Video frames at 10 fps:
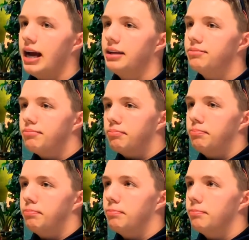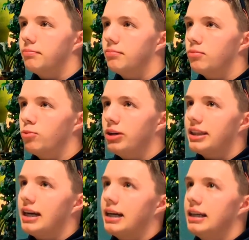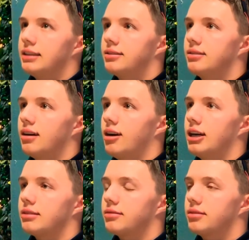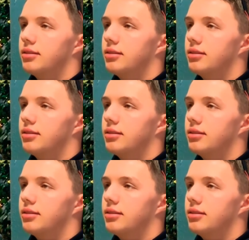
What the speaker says: And with that, it's not